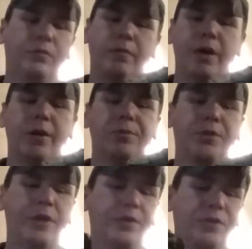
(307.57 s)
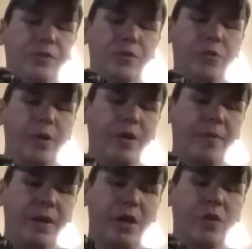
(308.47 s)
Backup sights do great
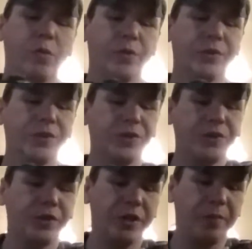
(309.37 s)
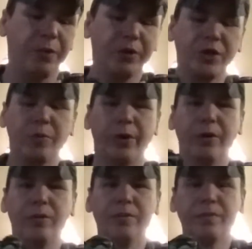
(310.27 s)
back here. Of course, this is the built-in
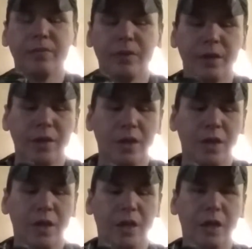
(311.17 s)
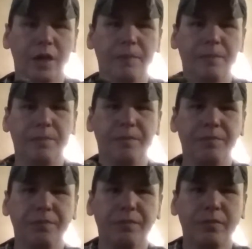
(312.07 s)
rail. I
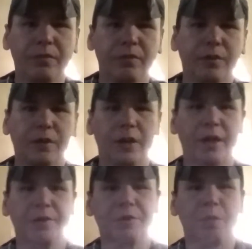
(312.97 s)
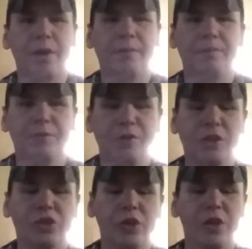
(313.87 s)
had this white
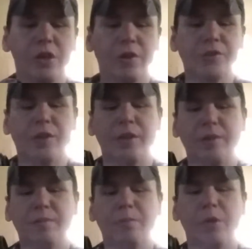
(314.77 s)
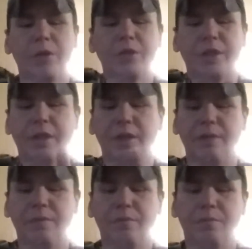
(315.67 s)
section here because I marked
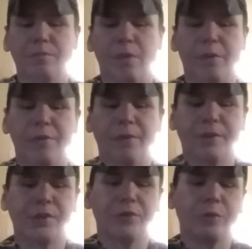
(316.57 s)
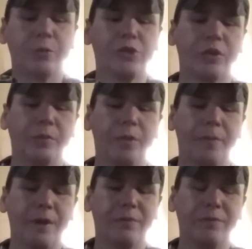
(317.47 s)
a my reflex I was originally going to put
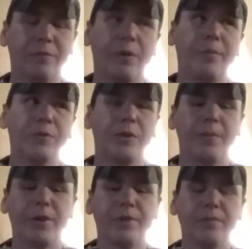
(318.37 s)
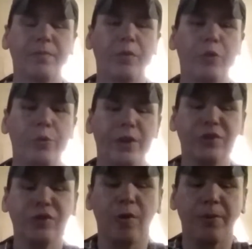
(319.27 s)
back, or I'm sorry, my
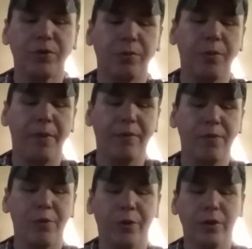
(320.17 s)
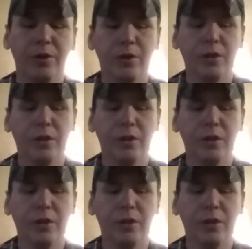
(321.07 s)
3x scope I was going to put back further.